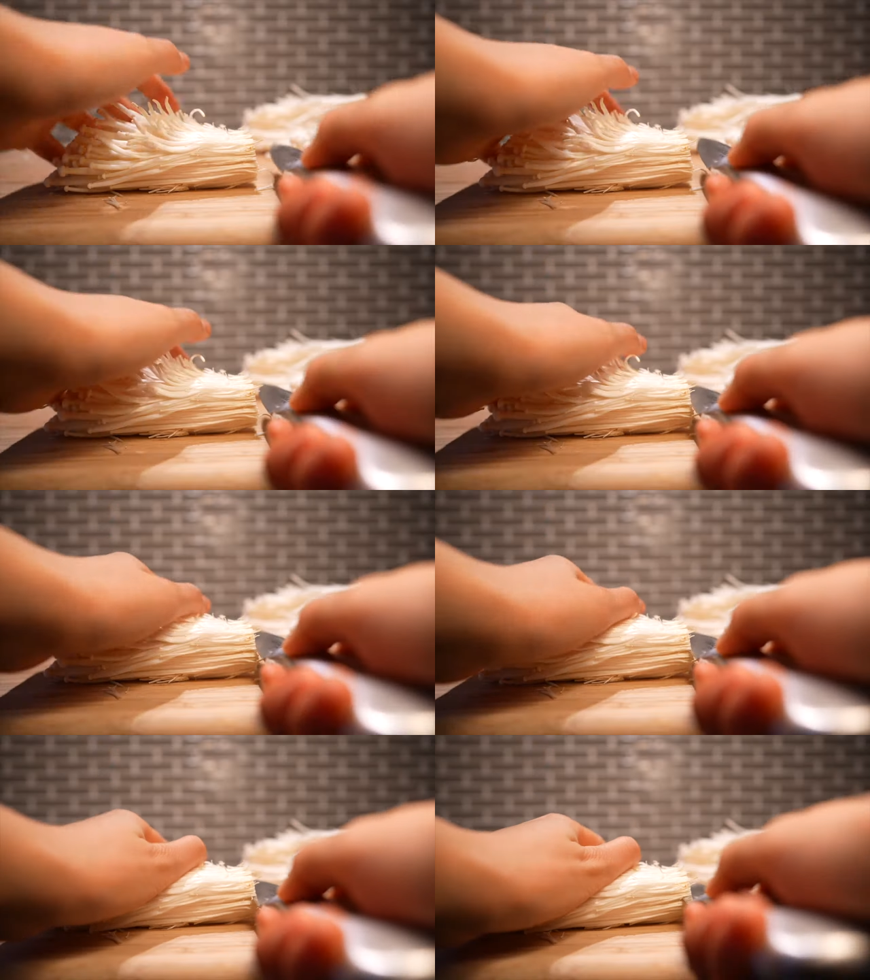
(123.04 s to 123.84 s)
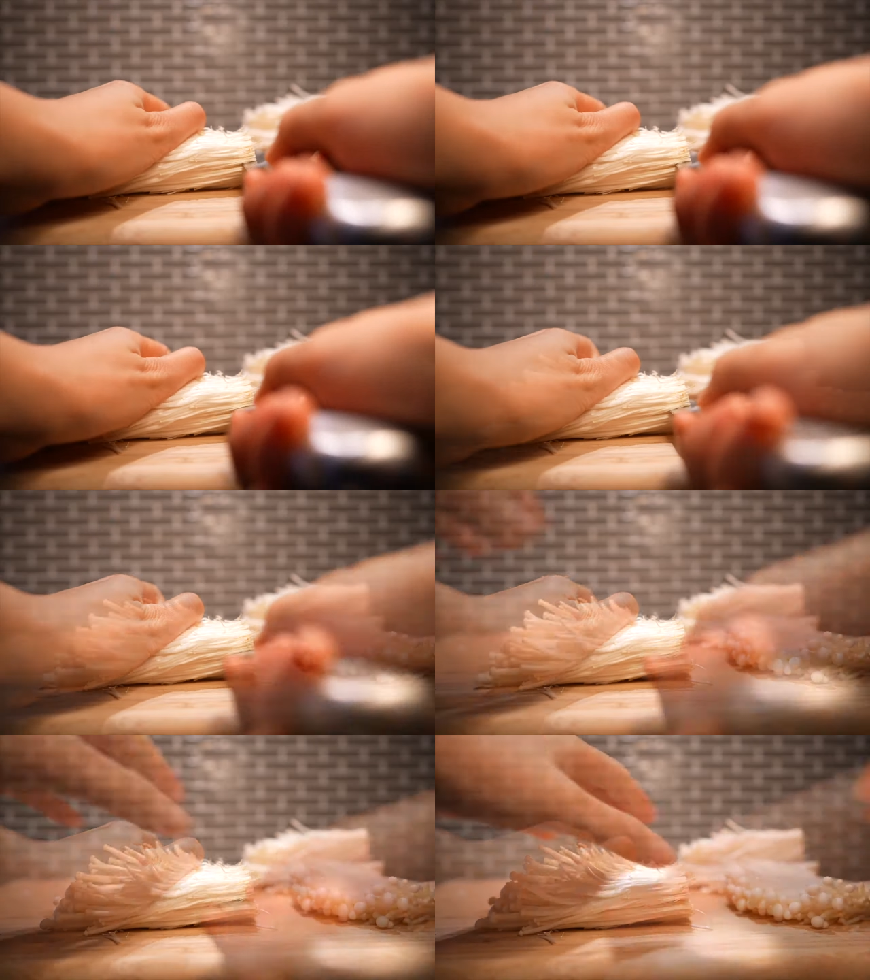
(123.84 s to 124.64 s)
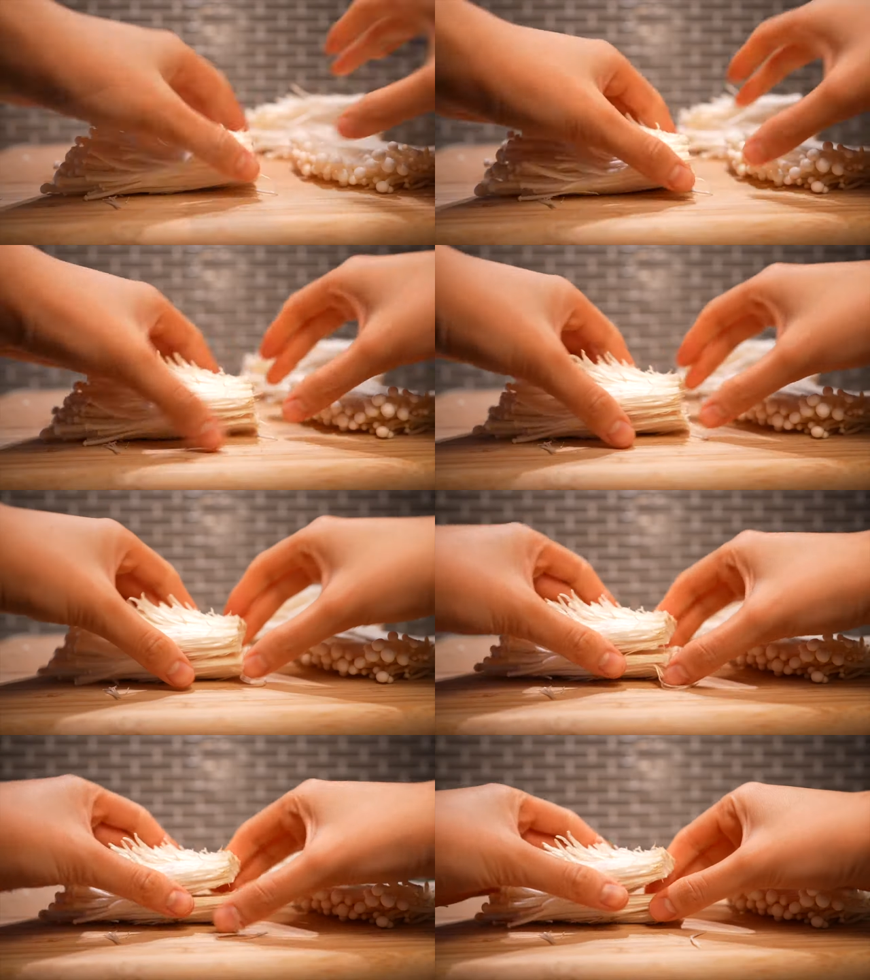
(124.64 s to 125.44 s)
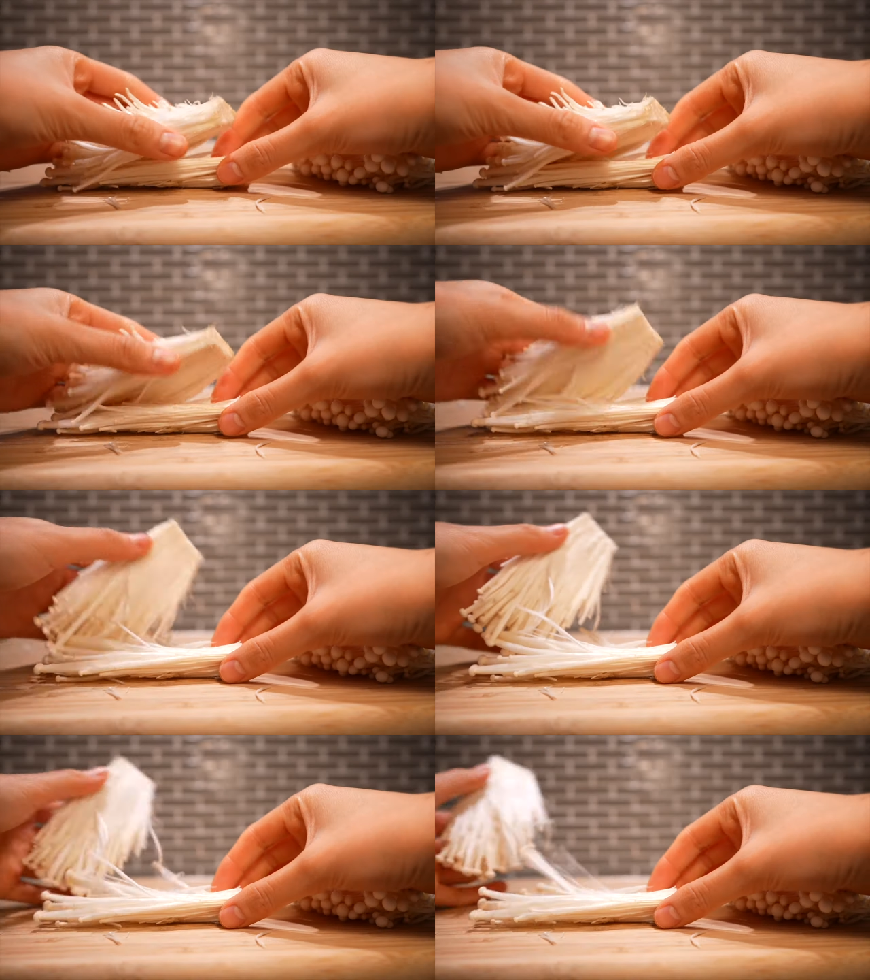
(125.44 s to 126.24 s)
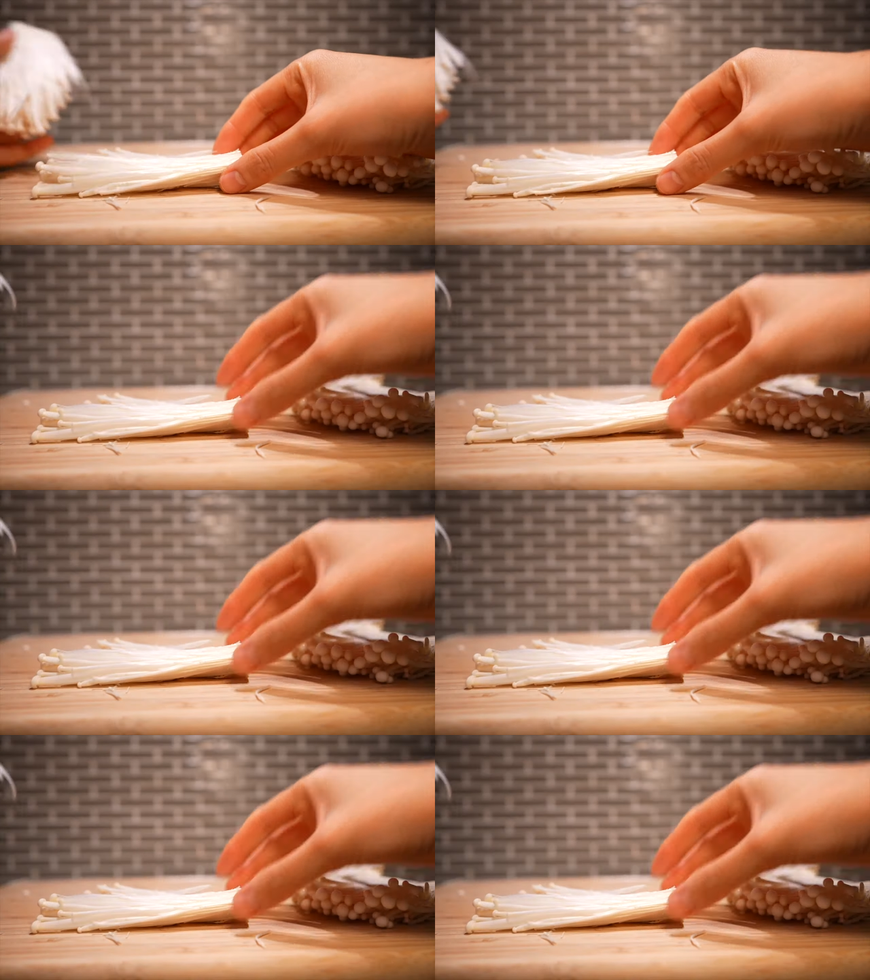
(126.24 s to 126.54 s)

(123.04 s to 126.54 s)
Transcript: Nobody's mouth can be seen.